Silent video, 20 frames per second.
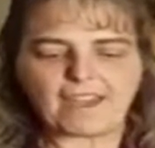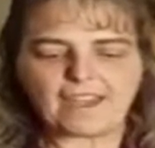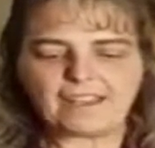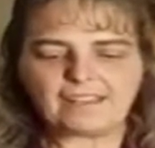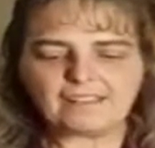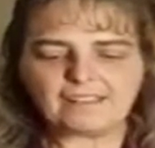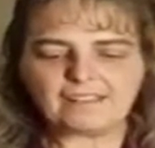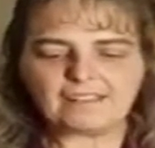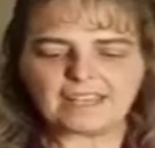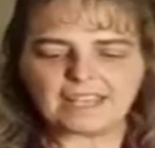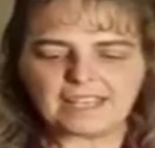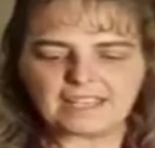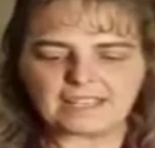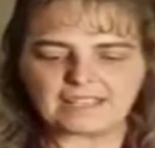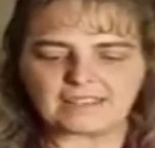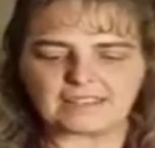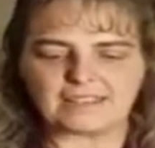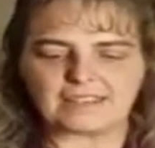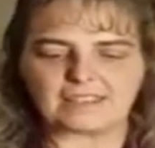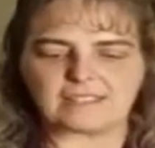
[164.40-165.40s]
I
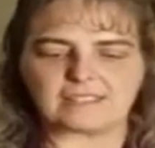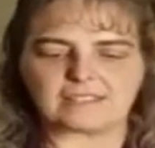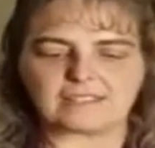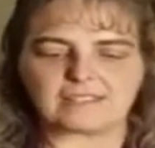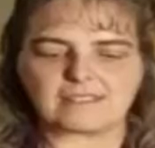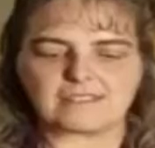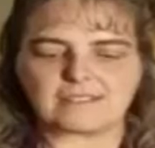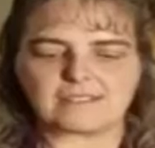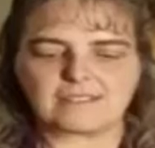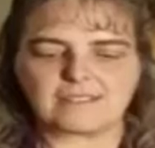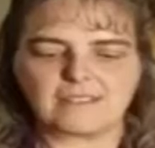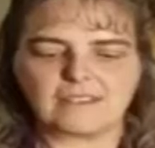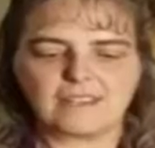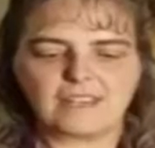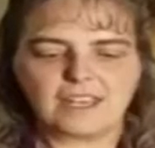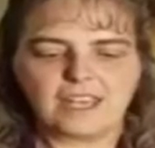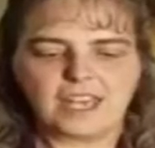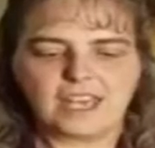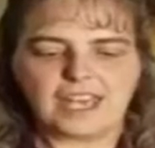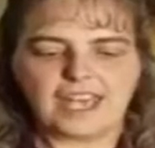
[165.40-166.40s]
like this.
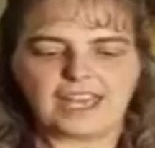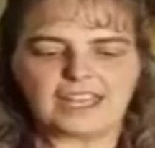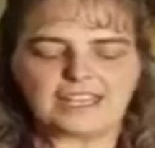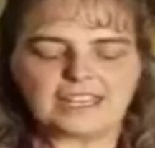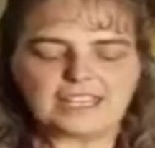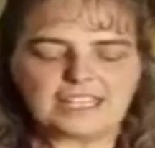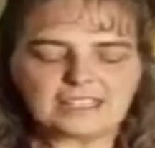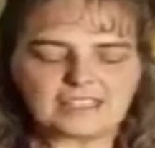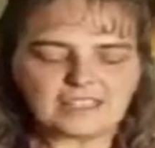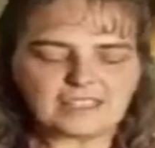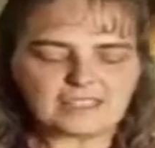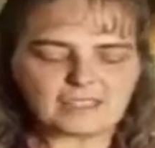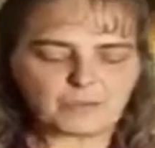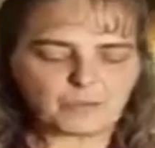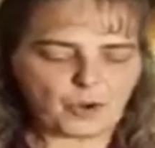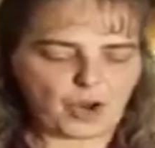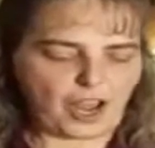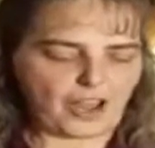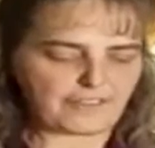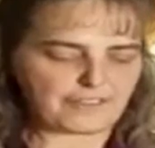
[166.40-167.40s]
And this is
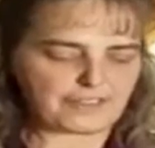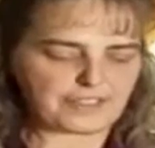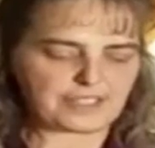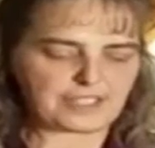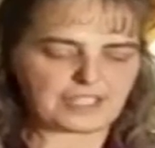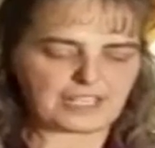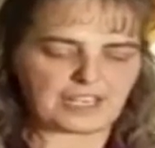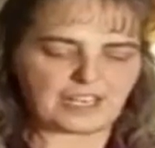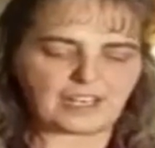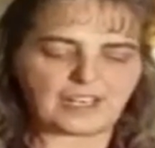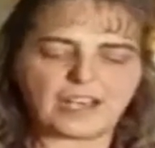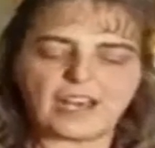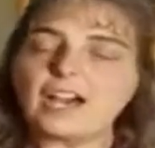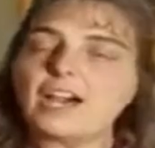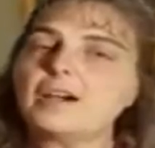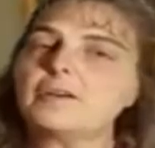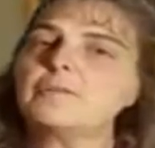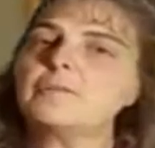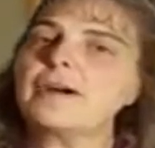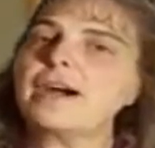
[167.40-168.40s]
a prophecy
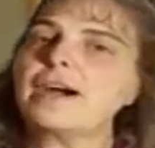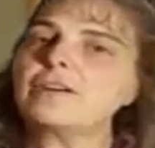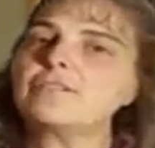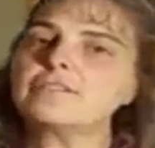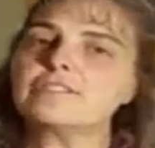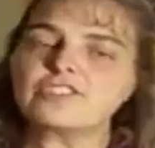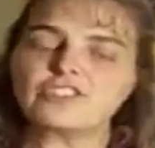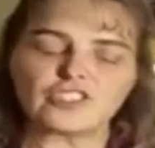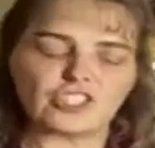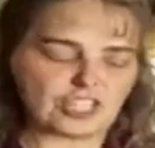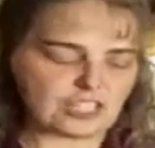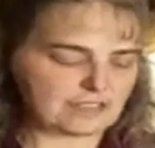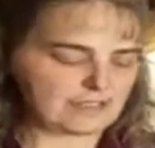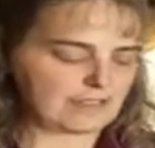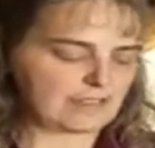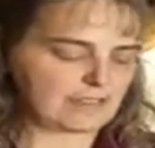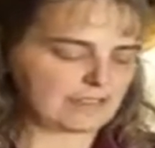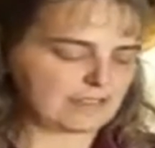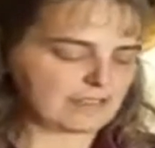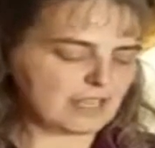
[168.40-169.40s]
about
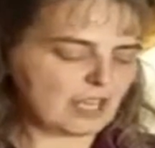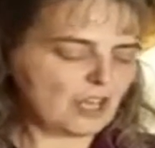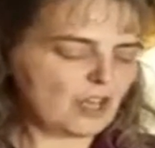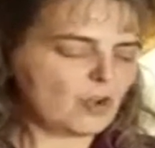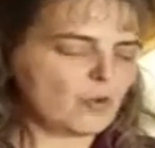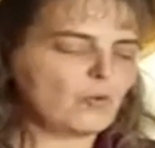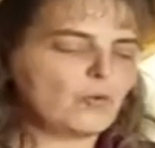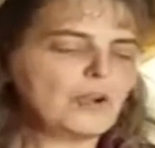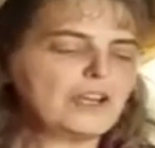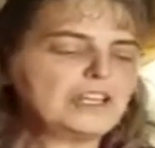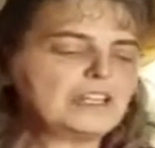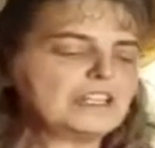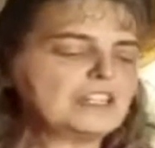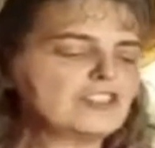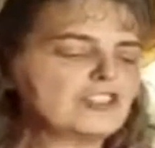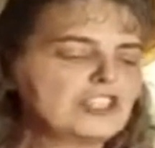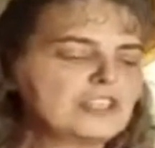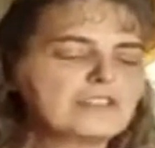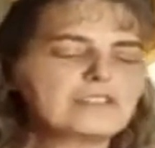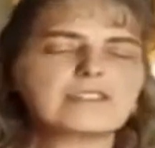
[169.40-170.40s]
Jesus, what
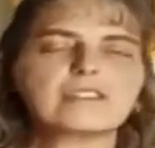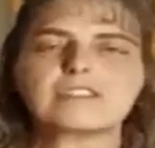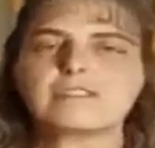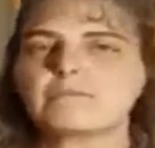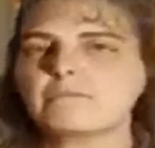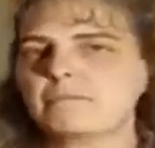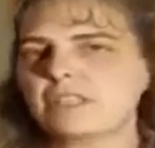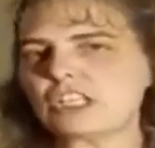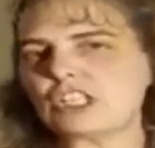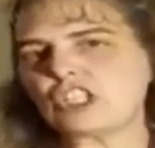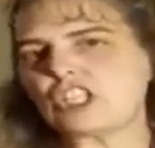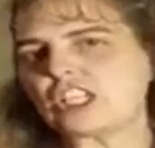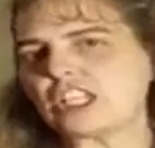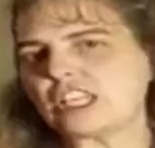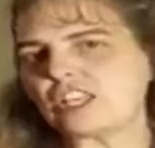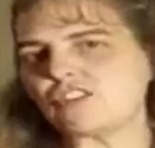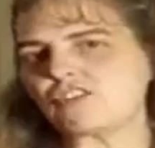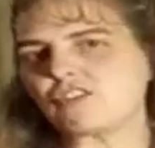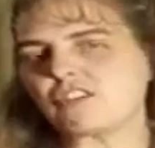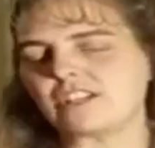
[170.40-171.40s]
Jesus' mission
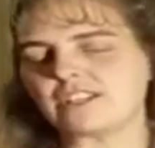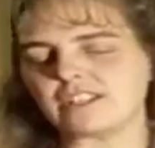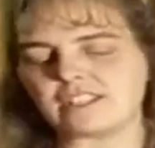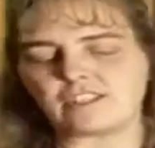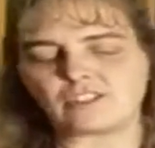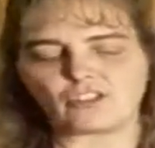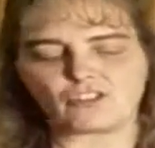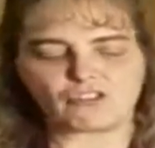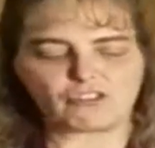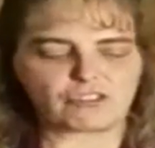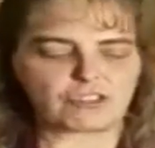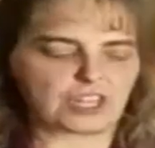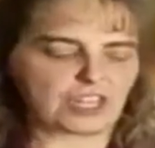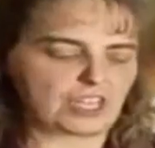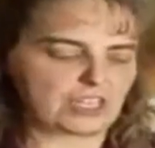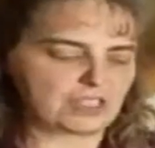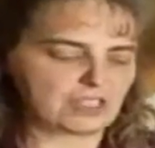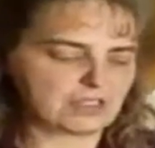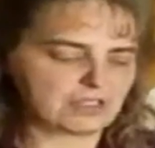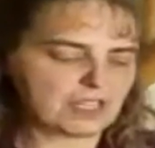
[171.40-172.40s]
here on this earth
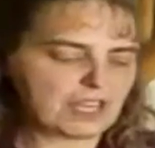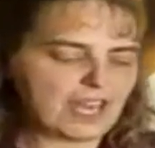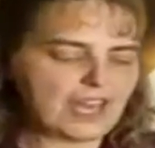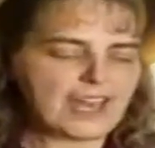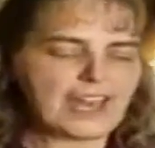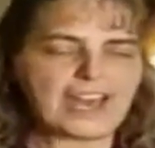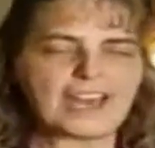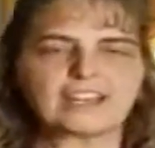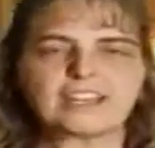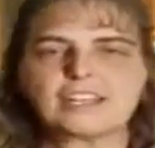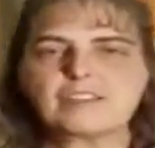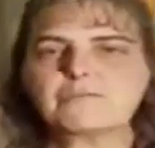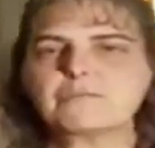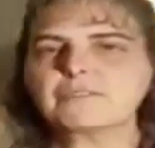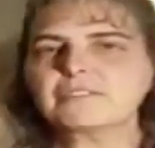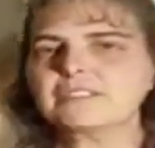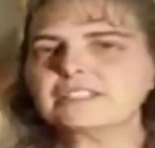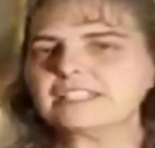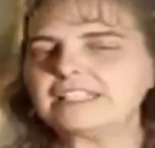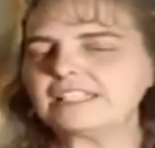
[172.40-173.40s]
is. And I
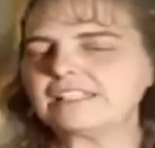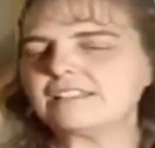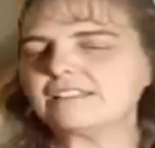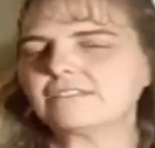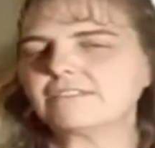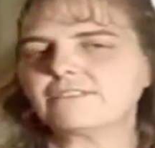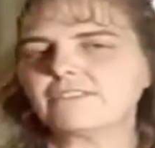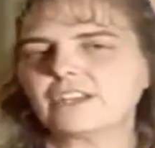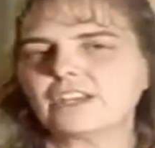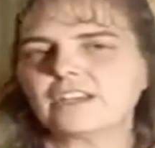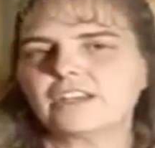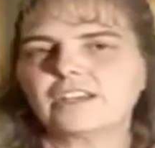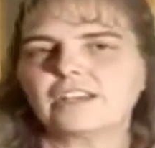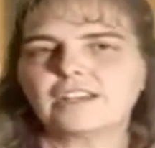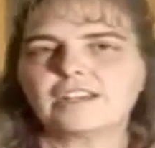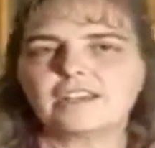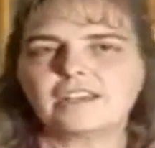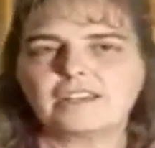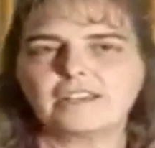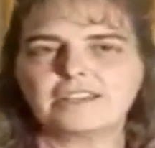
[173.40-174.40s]
believe
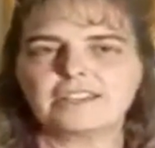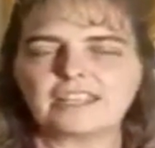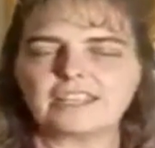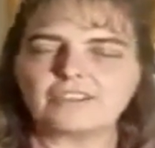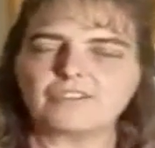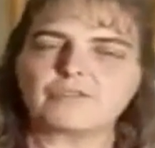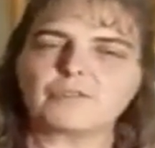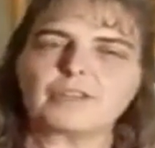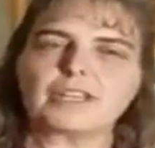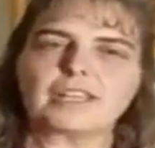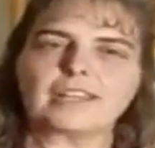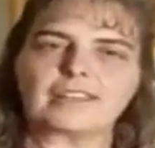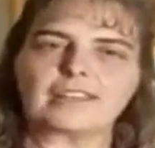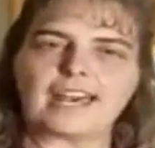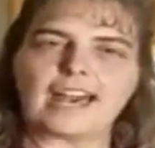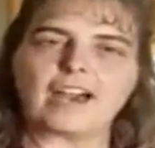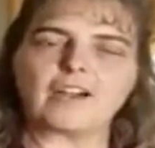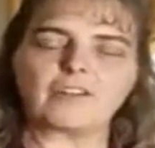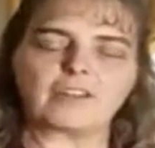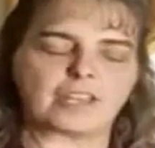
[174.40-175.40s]
that if we
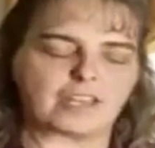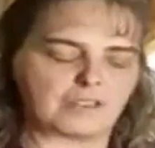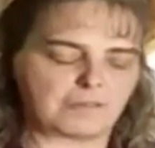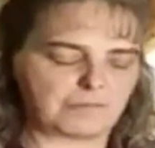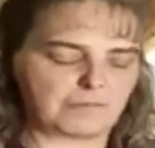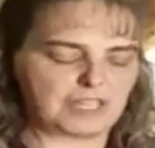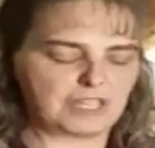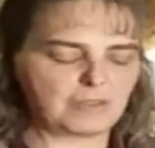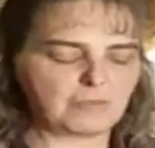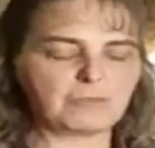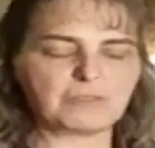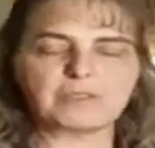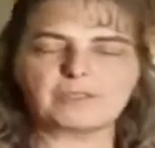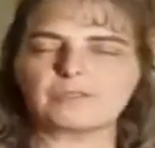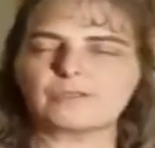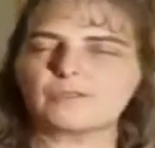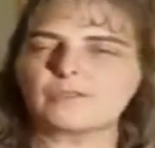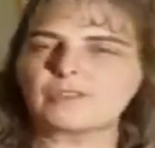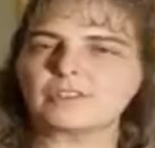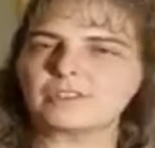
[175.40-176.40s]
allow him, he will
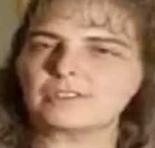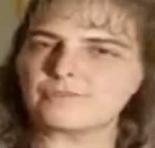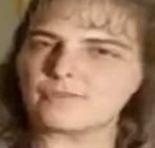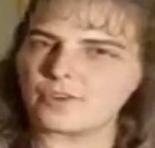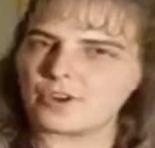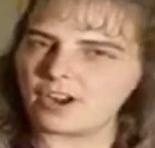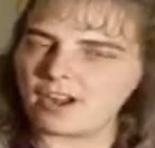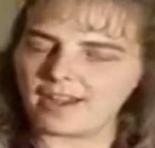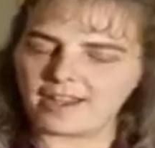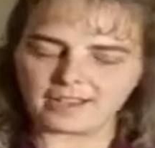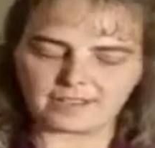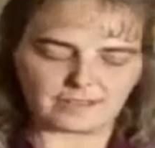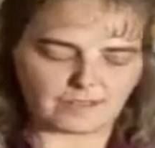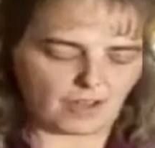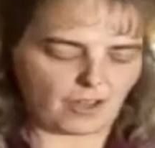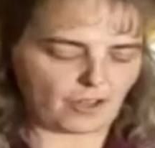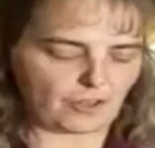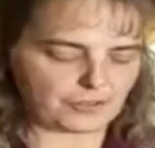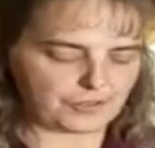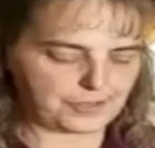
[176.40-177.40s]
do this for us
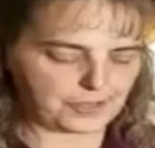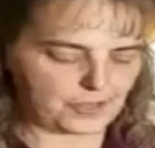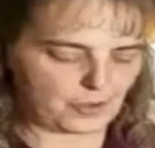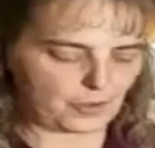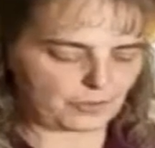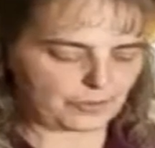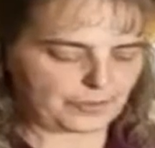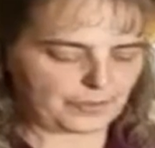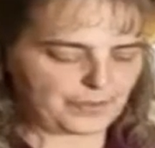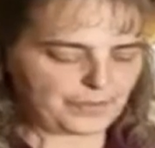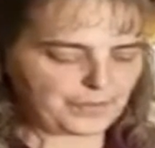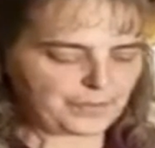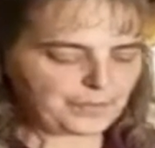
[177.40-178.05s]
also.